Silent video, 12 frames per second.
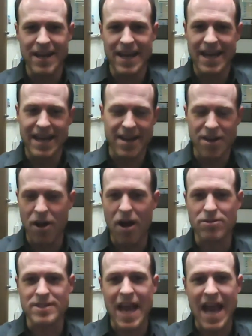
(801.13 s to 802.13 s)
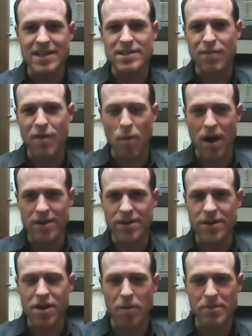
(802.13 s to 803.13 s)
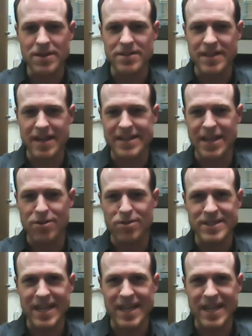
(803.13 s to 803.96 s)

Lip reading: and then I was asked if I wanted to come into San Diego to take a